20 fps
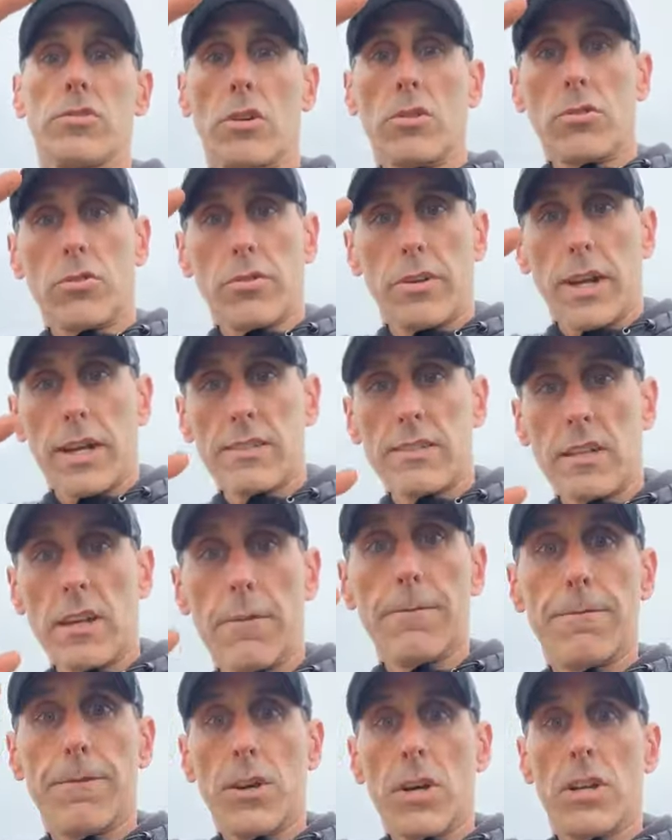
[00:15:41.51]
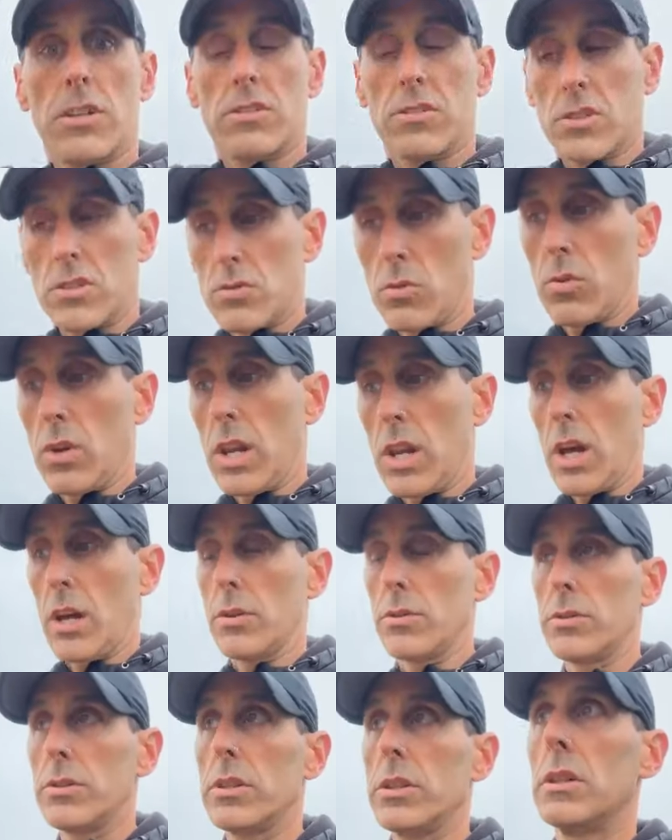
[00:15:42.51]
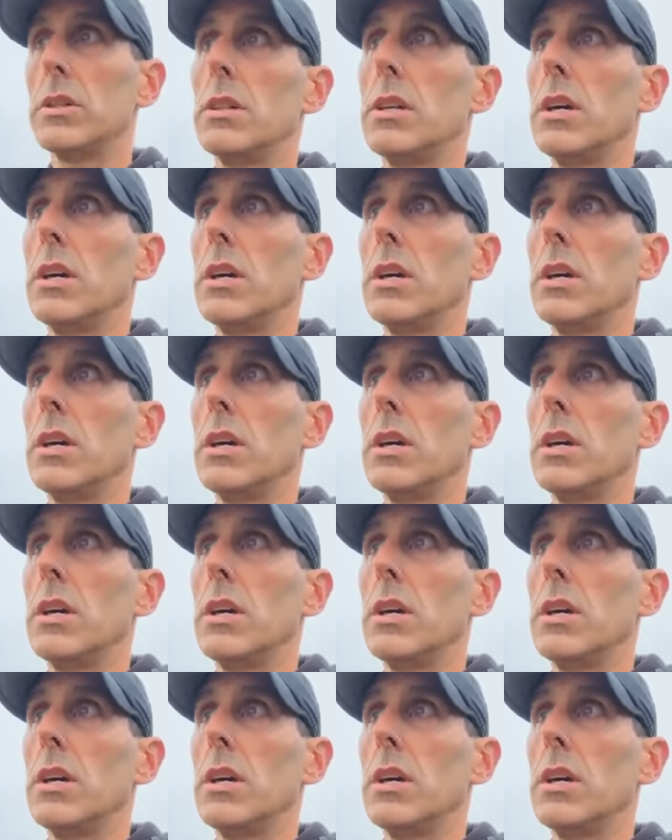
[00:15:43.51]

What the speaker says: so creating a vertical load.